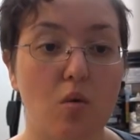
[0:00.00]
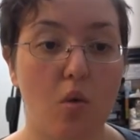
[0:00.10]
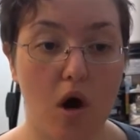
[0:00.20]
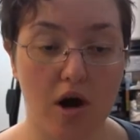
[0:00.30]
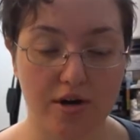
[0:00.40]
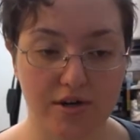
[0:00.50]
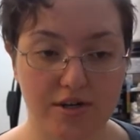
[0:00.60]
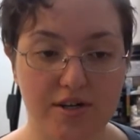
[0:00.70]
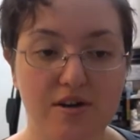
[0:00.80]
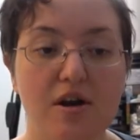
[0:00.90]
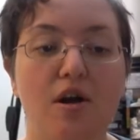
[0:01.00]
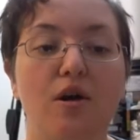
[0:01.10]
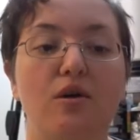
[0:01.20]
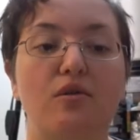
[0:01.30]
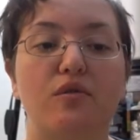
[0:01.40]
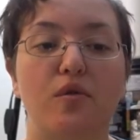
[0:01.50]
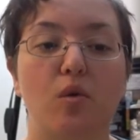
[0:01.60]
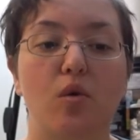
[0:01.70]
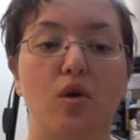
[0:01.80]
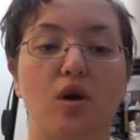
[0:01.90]
water
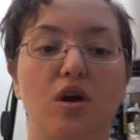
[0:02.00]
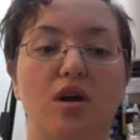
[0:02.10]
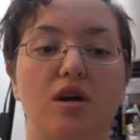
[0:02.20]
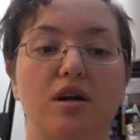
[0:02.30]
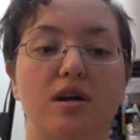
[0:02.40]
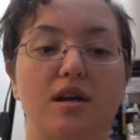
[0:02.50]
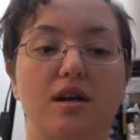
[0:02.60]
for